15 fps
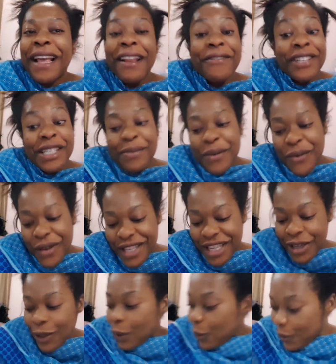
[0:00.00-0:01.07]
And I've just been
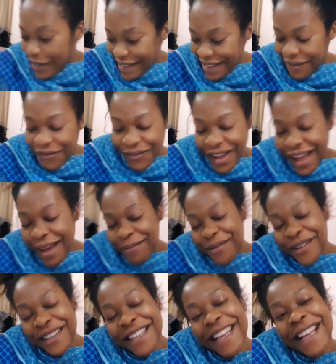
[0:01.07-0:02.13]
watching Lucifer,
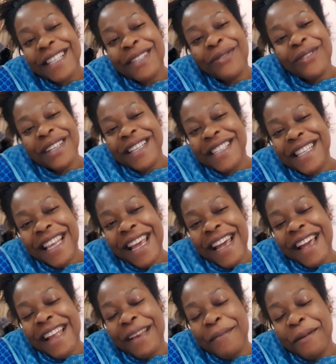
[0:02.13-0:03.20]
but yes, food is
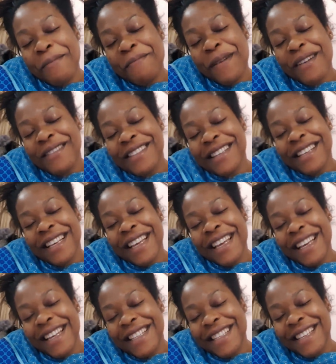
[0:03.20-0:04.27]
here and I'm about to
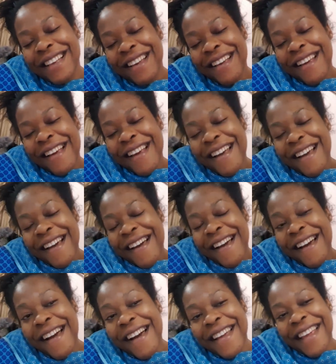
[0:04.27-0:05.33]
eat.
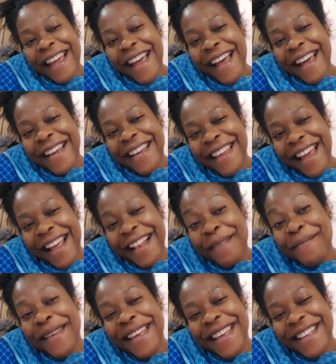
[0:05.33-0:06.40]
Oh yeah, yeah,
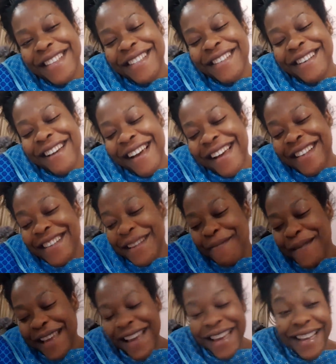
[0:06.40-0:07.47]
let me eat you guys,
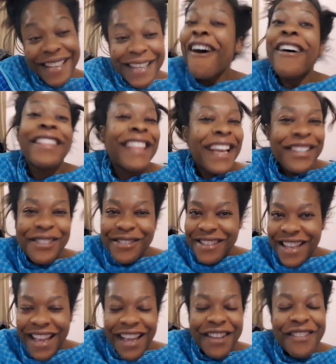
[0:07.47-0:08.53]
let me eat. Oh, thanks to
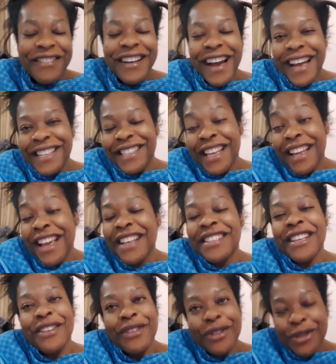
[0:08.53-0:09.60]
Naya, you guys. Naya
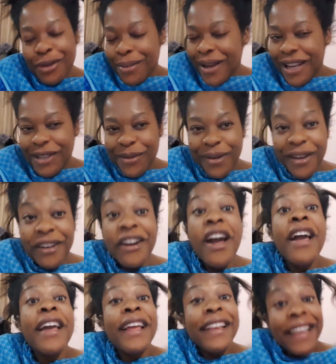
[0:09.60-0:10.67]
is a YouTuber as well,
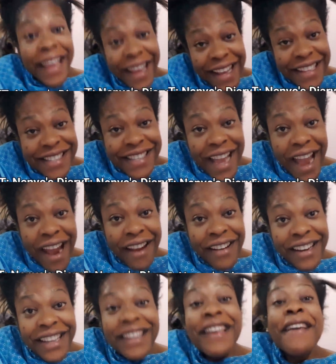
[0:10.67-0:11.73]
Nenye's
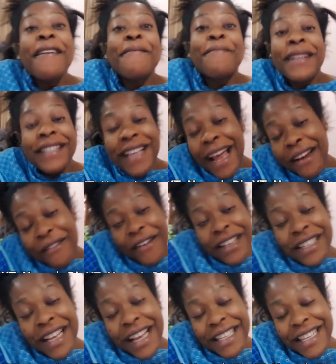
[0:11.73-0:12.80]
Diary. Please head over
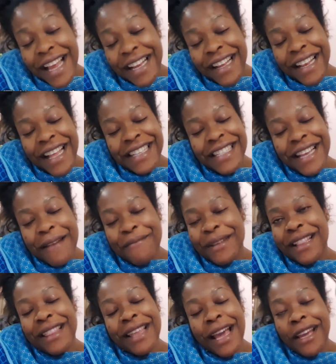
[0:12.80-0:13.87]
to her channel and say a
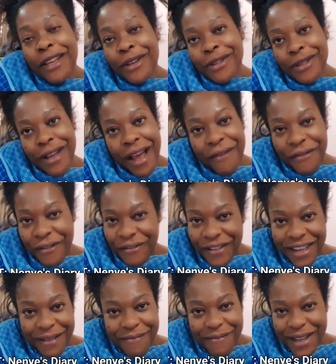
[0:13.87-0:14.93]
big thank you to her for
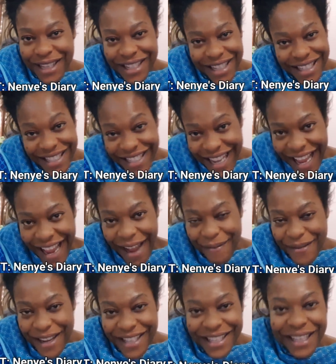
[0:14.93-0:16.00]
feeding me today.
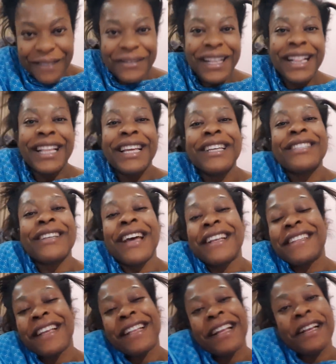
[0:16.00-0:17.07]
I'm going to leave the link to her
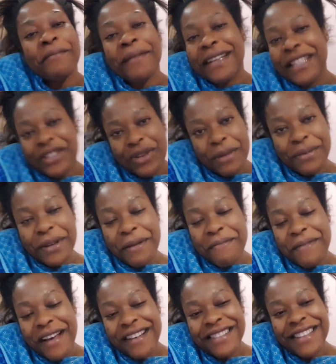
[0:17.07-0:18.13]
channel in my description
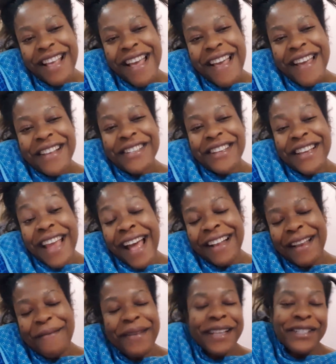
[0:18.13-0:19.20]
box. So yeah,
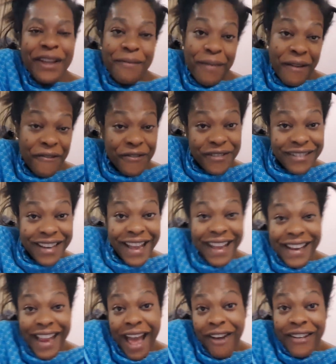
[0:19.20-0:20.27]
let me enjoy my food
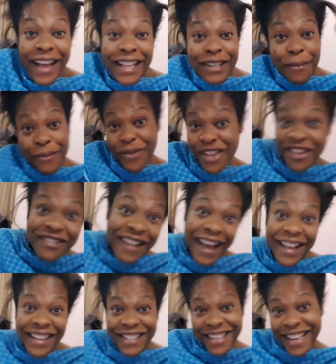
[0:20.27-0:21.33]
and I'll catch up with you
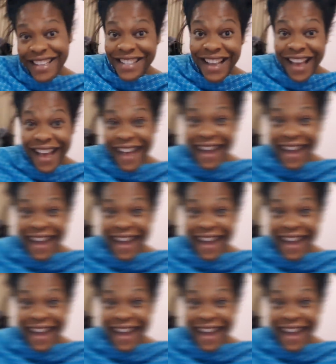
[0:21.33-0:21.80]
guys later.